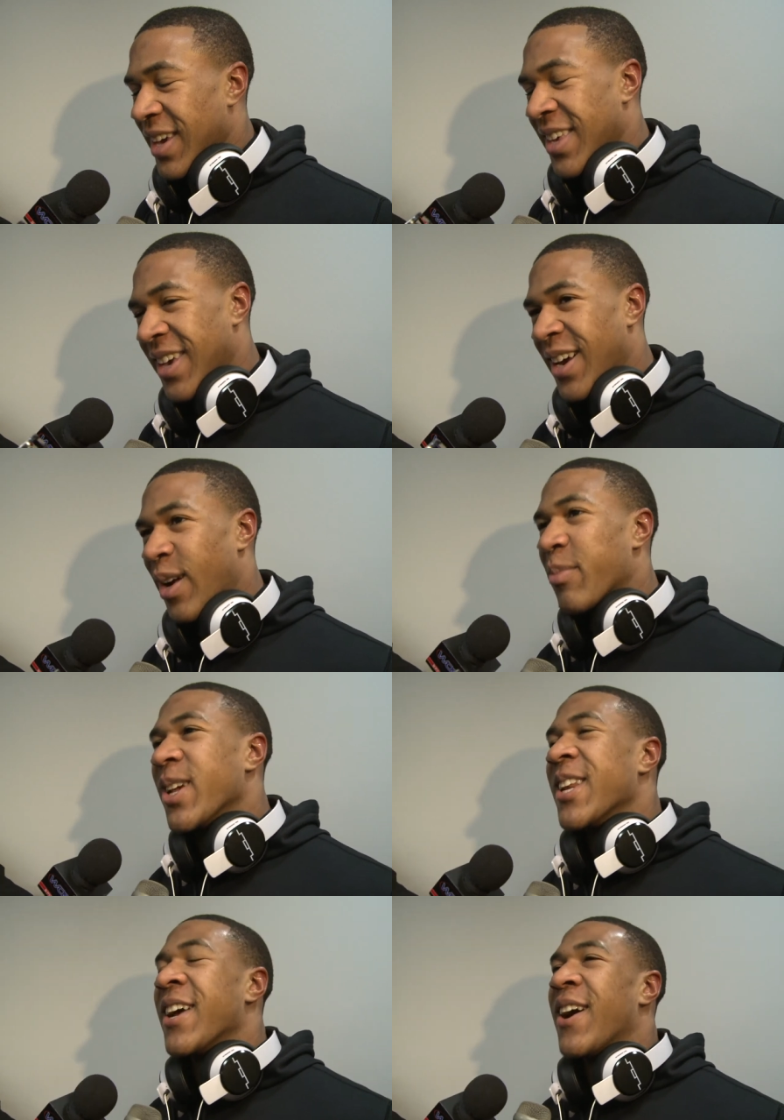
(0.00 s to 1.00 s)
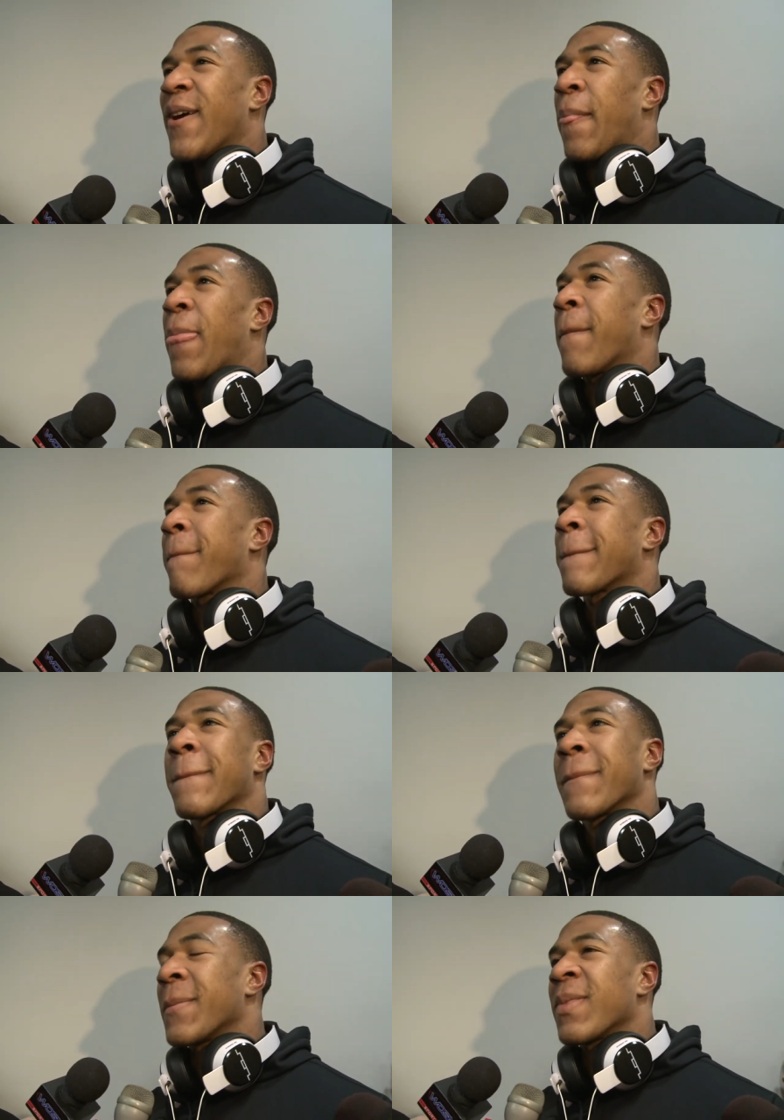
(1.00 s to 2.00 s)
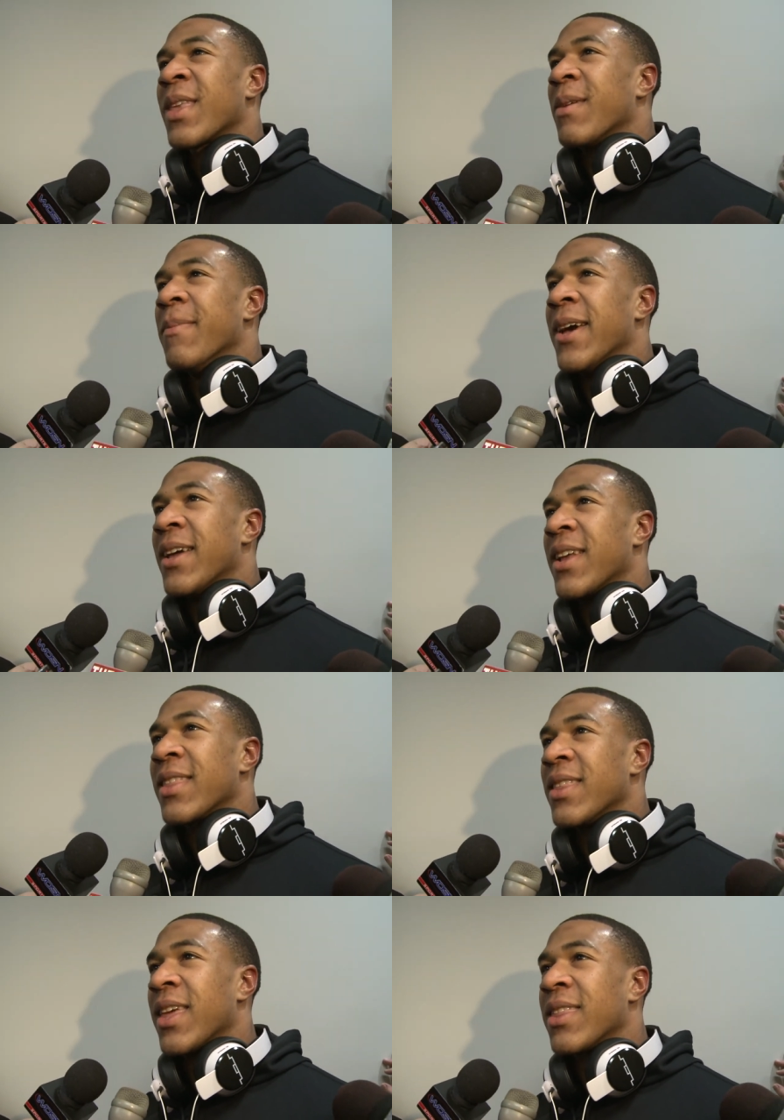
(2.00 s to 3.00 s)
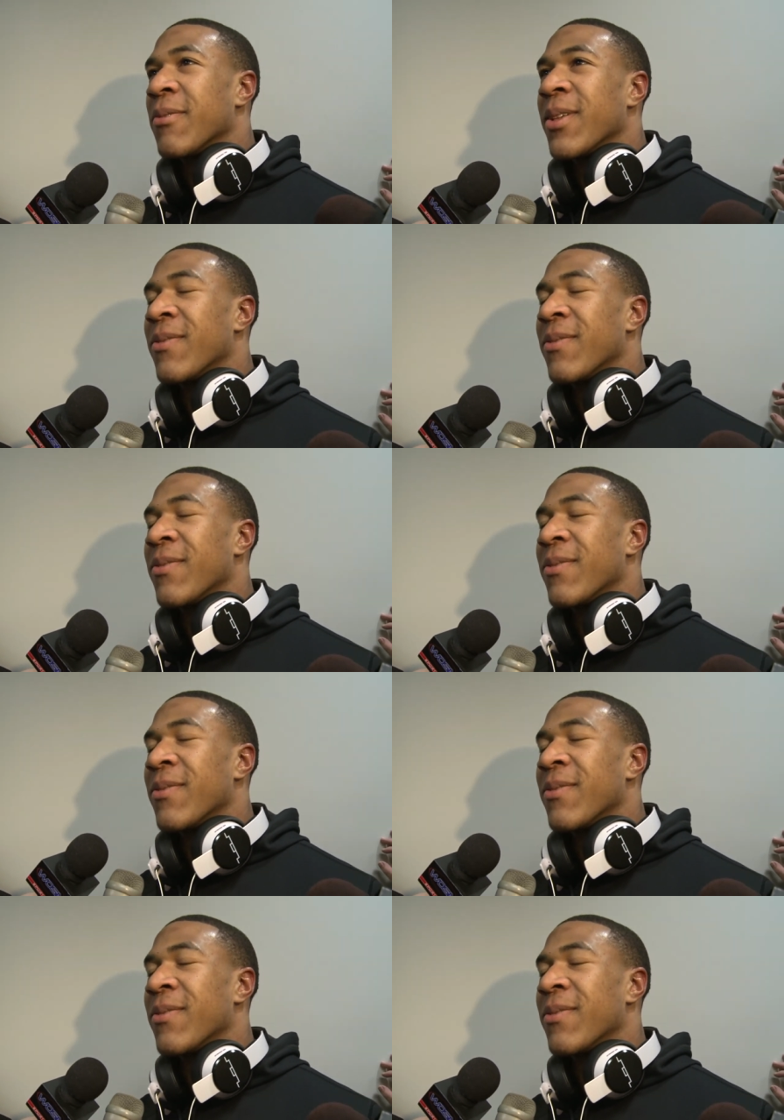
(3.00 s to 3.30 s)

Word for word: Yeah, I mean, uh, man, nothing, nothing really